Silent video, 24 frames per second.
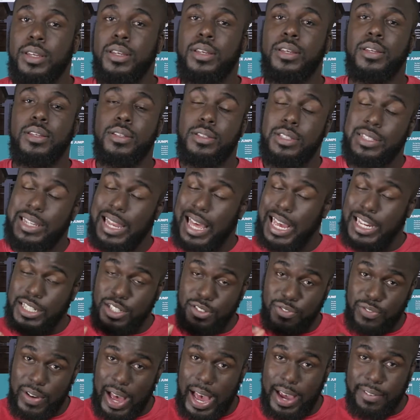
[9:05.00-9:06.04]

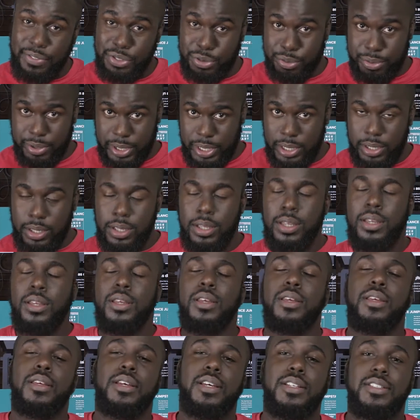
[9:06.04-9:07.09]
slash fifty-three,
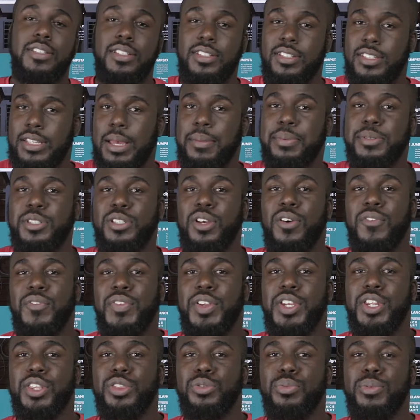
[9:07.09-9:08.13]
because this is episode
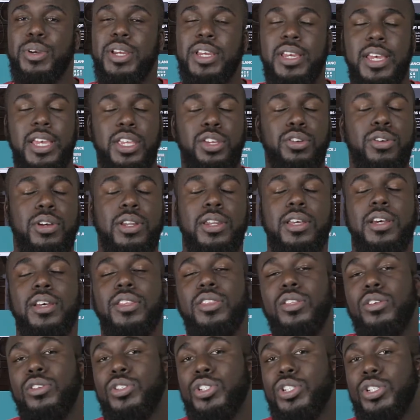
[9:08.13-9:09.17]
fifty-three, and you can look
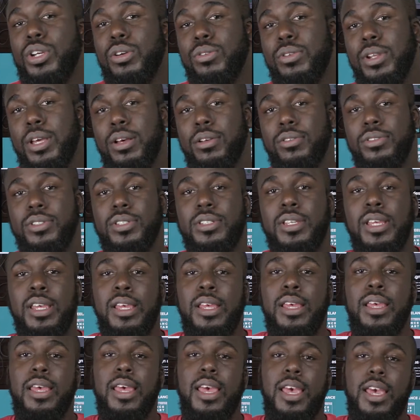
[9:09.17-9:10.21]
at those show notes
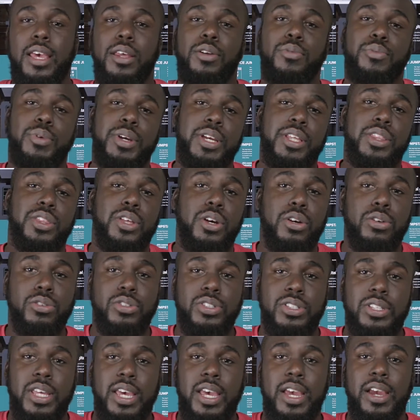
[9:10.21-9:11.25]
and read
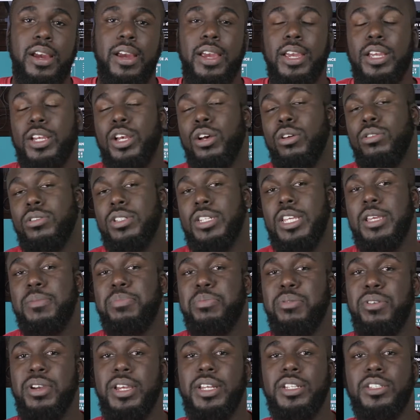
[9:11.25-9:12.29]
those there and go
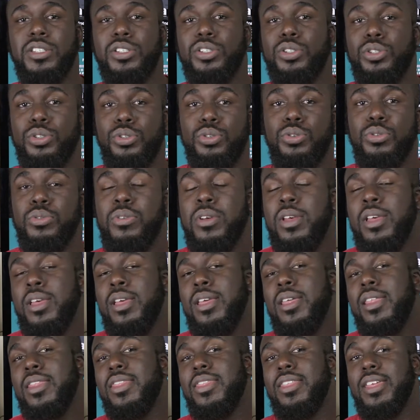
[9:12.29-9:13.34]
deeper into
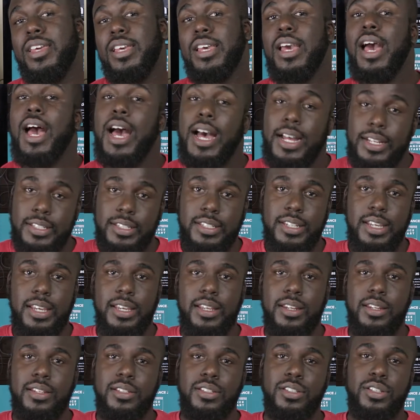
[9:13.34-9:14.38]
the
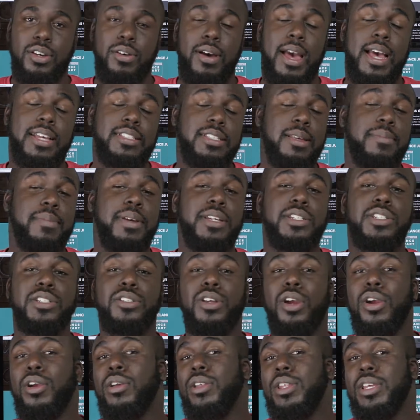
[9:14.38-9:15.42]
content. So as I
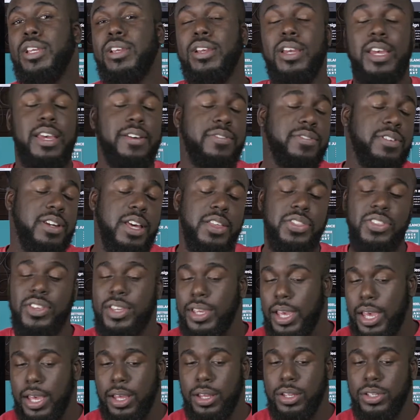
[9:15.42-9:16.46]
mentioned earlier, if
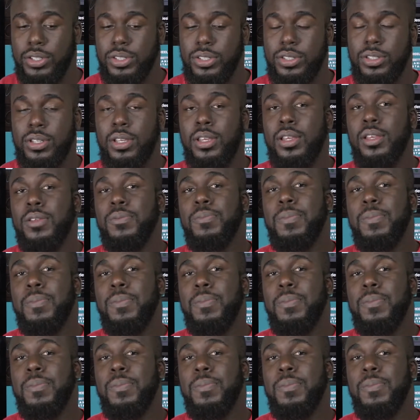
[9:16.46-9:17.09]
nothing else,